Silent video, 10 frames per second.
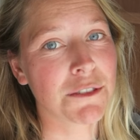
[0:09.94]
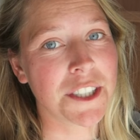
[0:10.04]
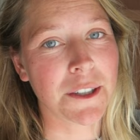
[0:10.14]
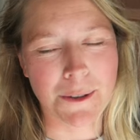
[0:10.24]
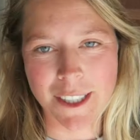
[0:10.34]
if you
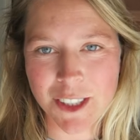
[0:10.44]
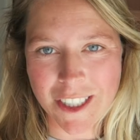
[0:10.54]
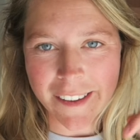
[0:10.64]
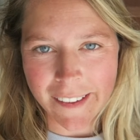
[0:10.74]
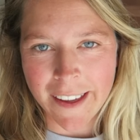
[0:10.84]
didn't watch
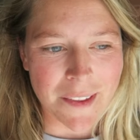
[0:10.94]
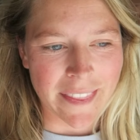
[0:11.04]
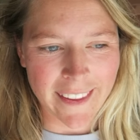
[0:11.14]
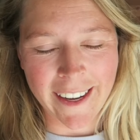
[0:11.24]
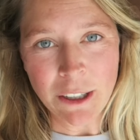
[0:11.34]
it. But
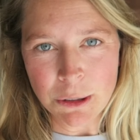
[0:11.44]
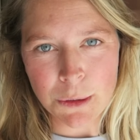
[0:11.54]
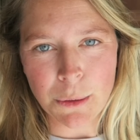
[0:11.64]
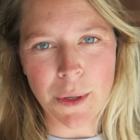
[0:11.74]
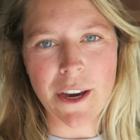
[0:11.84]
now
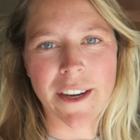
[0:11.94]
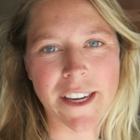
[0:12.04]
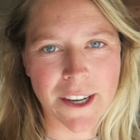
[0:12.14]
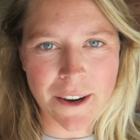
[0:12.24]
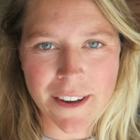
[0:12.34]
we are
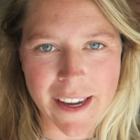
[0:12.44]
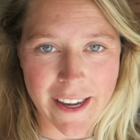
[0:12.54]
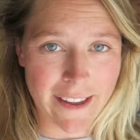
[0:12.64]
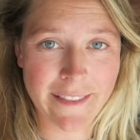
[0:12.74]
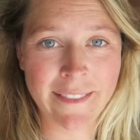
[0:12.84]
here
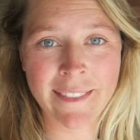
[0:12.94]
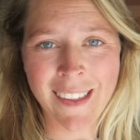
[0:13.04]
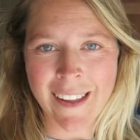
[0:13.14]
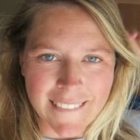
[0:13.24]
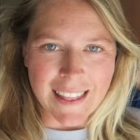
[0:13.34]

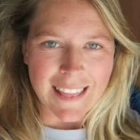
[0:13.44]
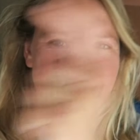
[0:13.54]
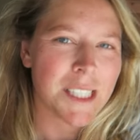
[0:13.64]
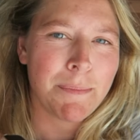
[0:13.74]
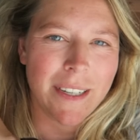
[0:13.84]
in
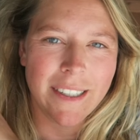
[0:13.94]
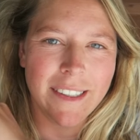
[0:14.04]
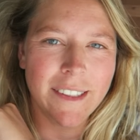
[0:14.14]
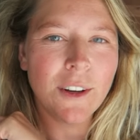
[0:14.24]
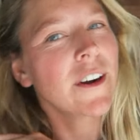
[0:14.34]

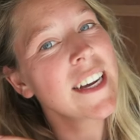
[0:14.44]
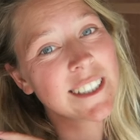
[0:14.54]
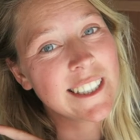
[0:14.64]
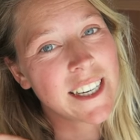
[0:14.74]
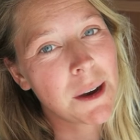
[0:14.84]
Lisbon or
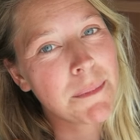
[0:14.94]
actually